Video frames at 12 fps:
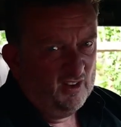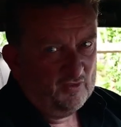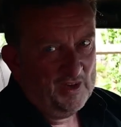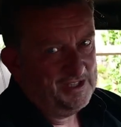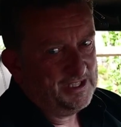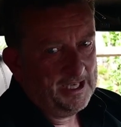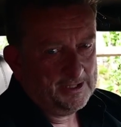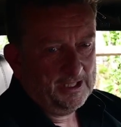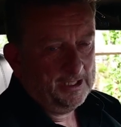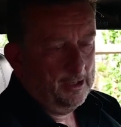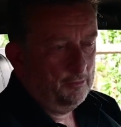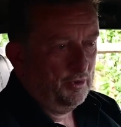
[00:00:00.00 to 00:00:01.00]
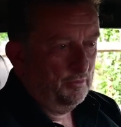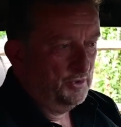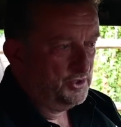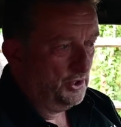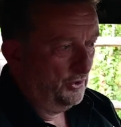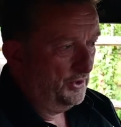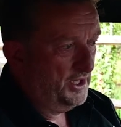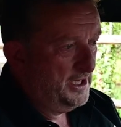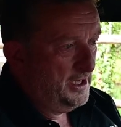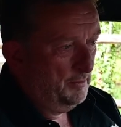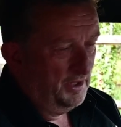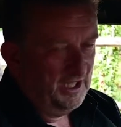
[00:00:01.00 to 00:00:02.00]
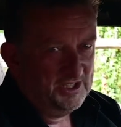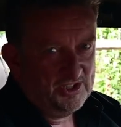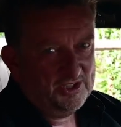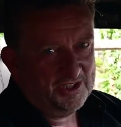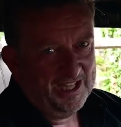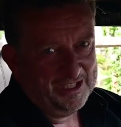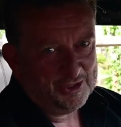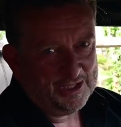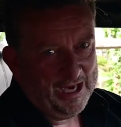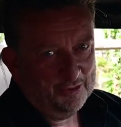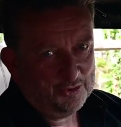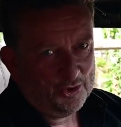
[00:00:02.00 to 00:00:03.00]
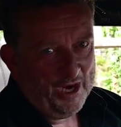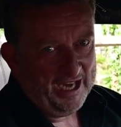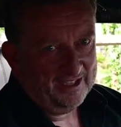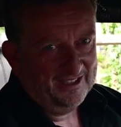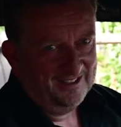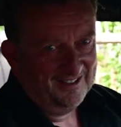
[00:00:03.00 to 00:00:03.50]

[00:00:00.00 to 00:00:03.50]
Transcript: fantastic, no problem at all. But listen to that soundtrack.